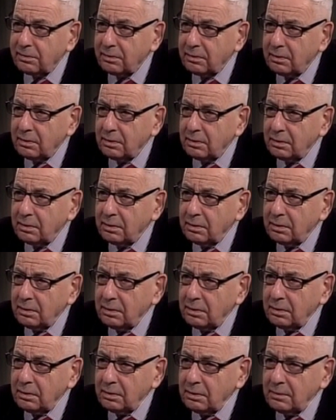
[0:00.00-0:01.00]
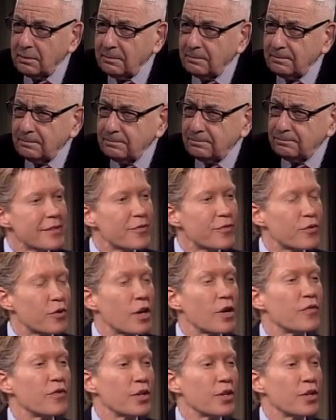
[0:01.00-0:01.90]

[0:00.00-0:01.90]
And explain for our